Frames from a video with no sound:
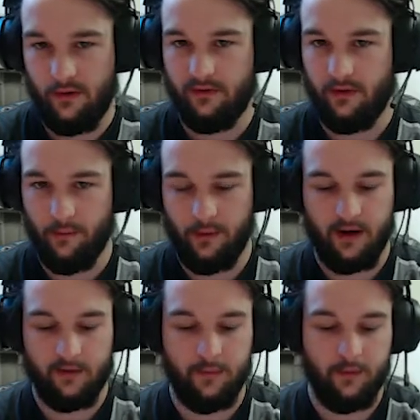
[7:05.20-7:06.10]
on the
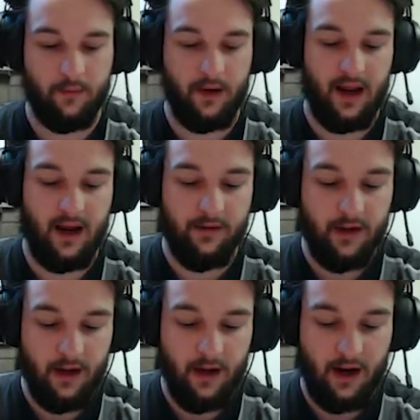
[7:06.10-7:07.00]
box, but we have
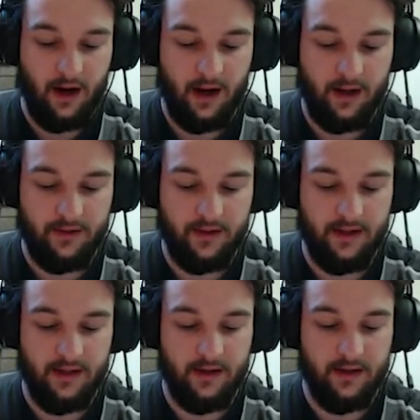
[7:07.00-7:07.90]
uh,
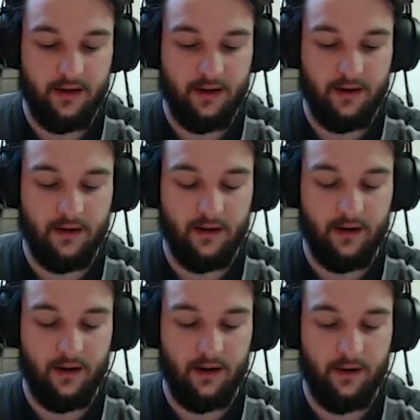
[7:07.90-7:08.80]
the
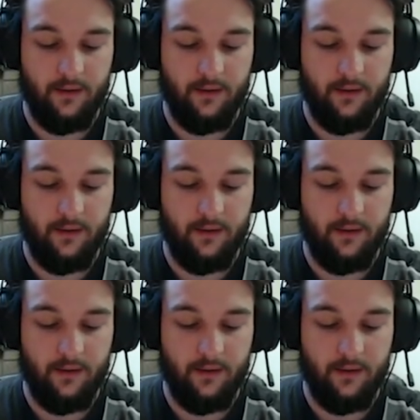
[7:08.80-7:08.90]
um,